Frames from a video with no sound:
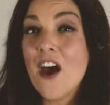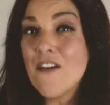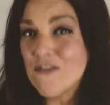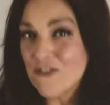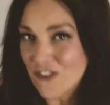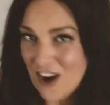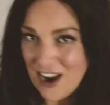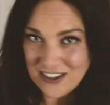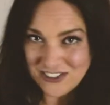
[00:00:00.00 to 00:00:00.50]

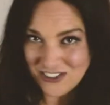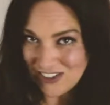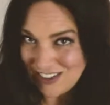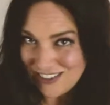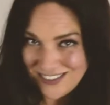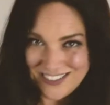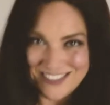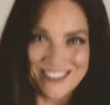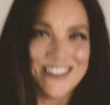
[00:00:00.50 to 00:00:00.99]

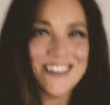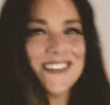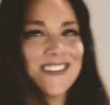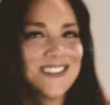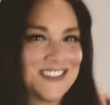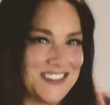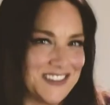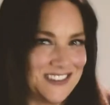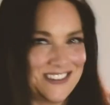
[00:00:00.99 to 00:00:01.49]
freshest
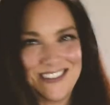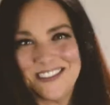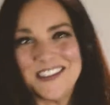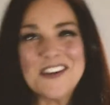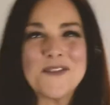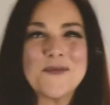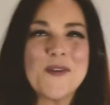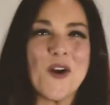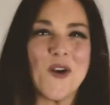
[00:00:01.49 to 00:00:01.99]

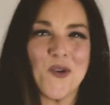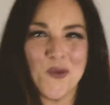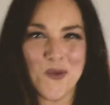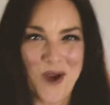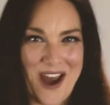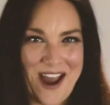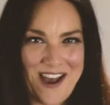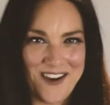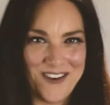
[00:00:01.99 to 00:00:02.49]
system
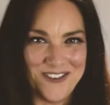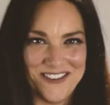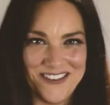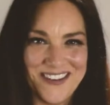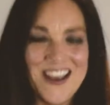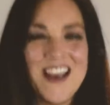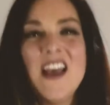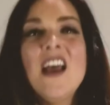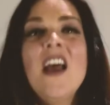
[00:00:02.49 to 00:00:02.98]

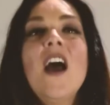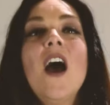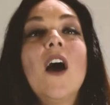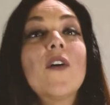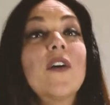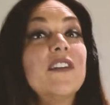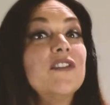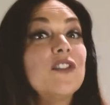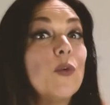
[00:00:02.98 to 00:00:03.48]
around.
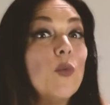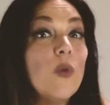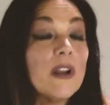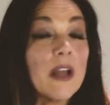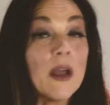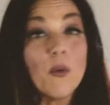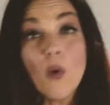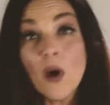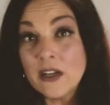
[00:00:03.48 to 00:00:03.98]
Okay, so what
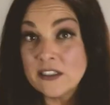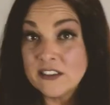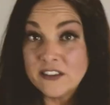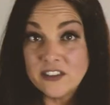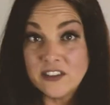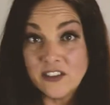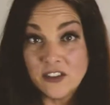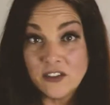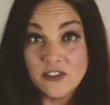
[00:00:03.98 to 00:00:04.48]
I wanted
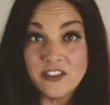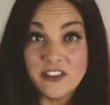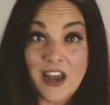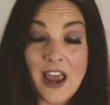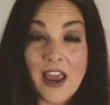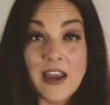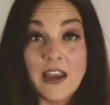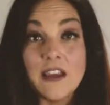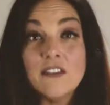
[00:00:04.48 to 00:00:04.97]
to do
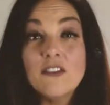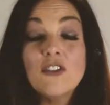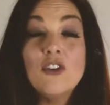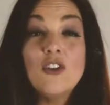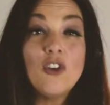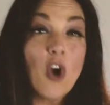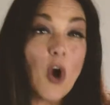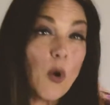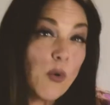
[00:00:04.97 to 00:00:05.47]
today is
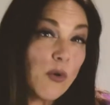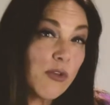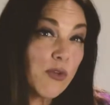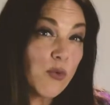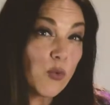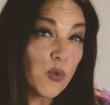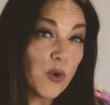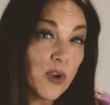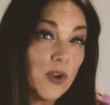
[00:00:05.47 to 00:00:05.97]
go
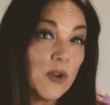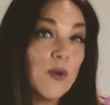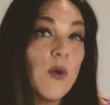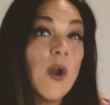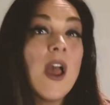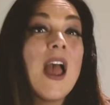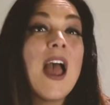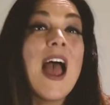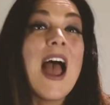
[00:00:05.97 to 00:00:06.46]
through
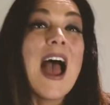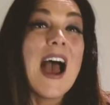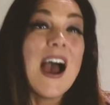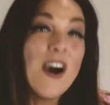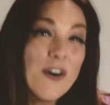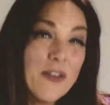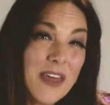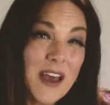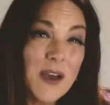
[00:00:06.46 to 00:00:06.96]

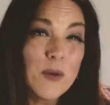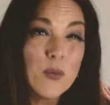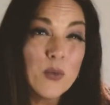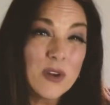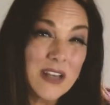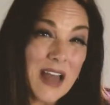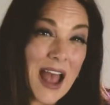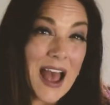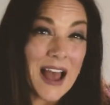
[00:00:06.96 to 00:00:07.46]
how that
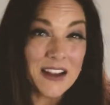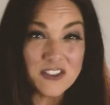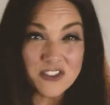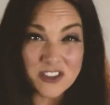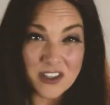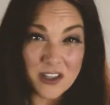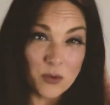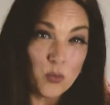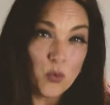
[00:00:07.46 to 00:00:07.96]
would
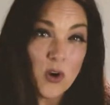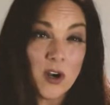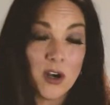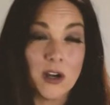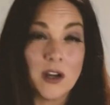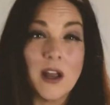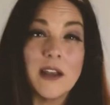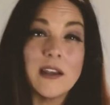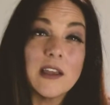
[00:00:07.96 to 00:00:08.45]
actually
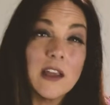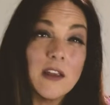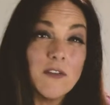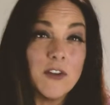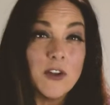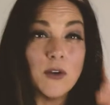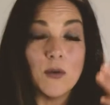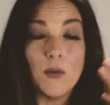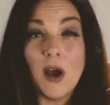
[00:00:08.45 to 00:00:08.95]
work, kind of give
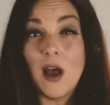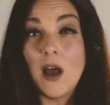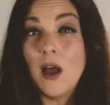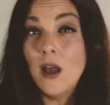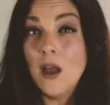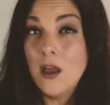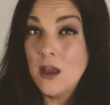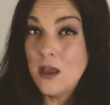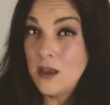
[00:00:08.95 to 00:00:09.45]
you a
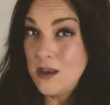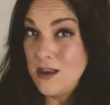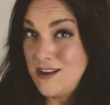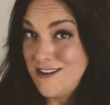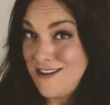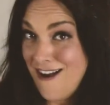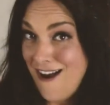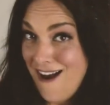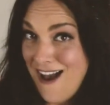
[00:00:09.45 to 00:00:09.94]

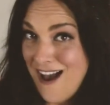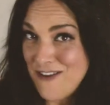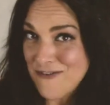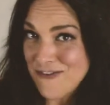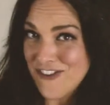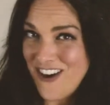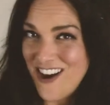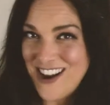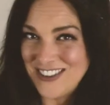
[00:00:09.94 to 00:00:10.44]
not
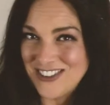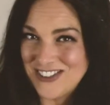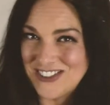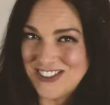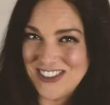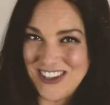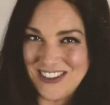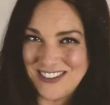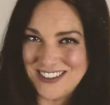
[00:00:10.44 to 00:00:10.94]
fresh
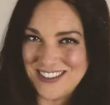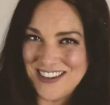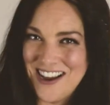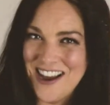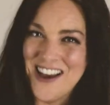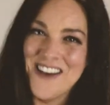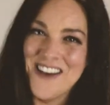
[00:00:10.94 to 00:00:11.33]
system